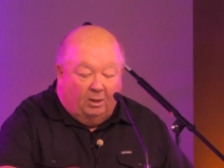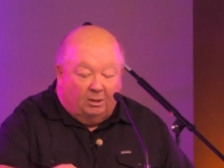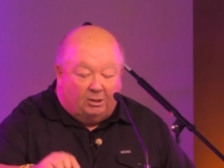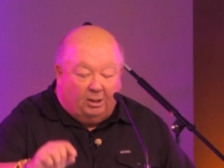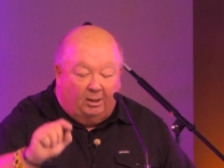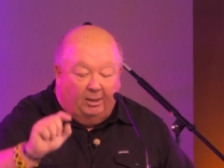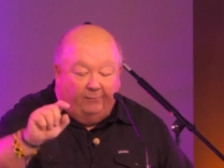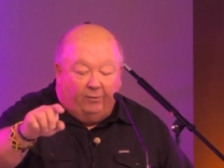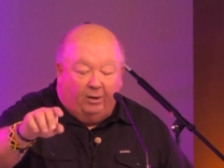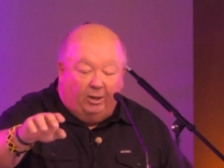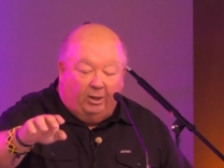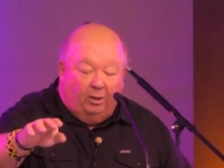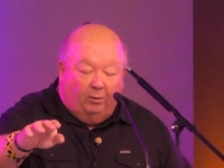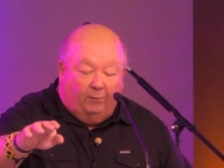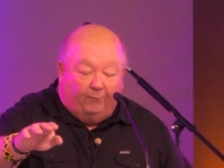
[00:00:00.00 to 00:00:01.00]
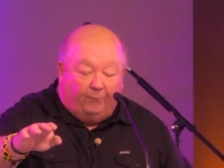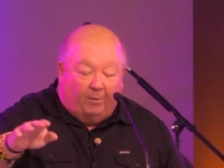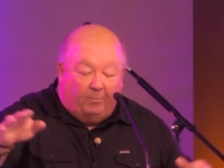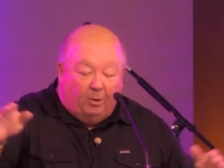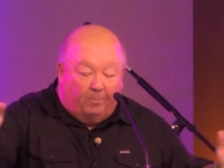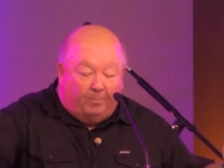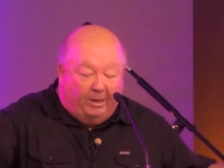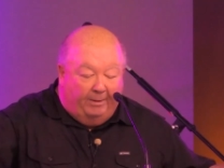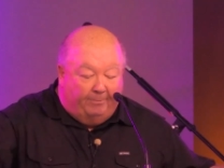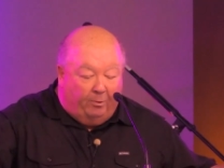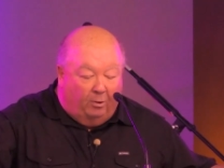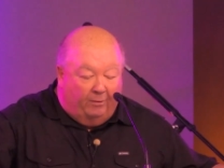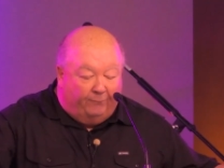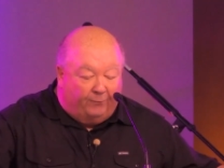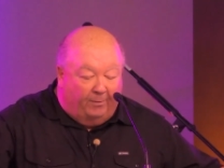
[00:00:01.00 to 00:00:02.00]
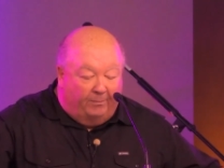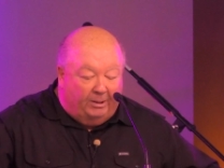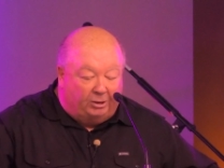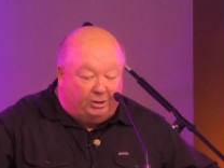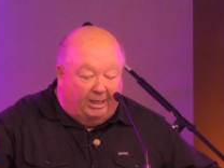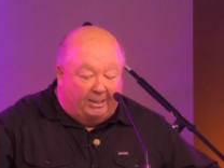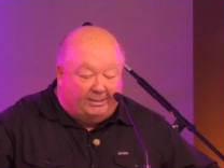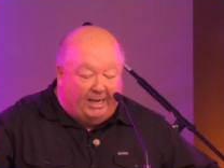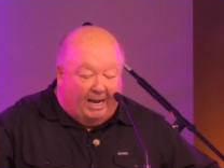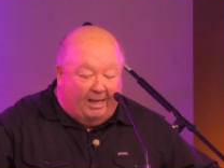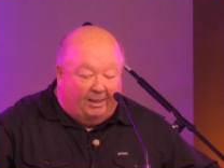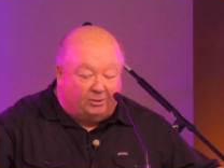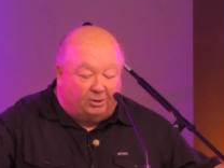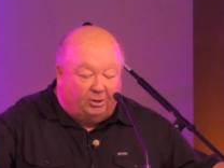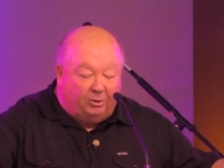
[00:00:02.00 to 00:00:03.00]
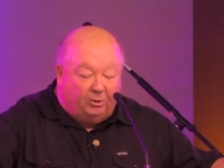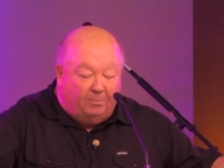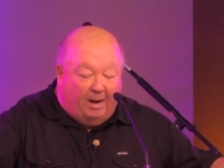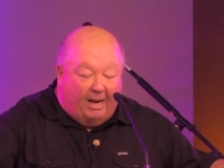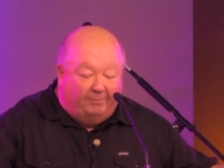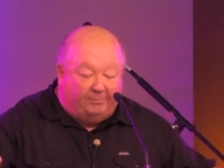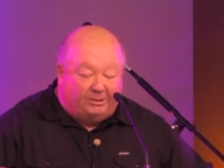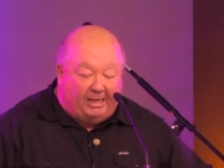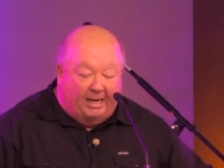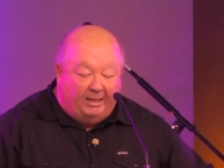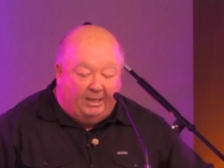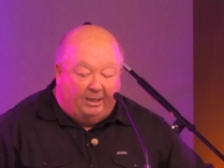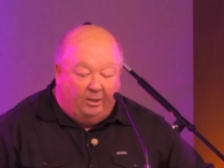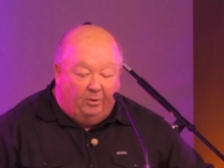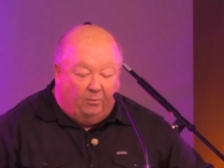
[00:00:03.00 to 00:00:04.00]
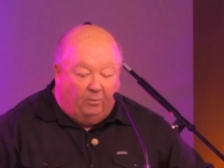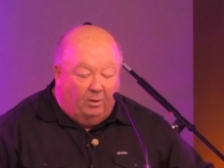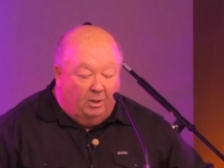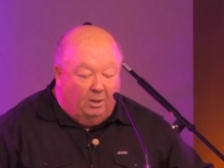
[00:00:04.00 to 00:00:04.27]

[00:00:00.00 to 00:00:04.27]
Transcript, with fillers: delivering you from your people and from the Gentiles to whom I am sending you,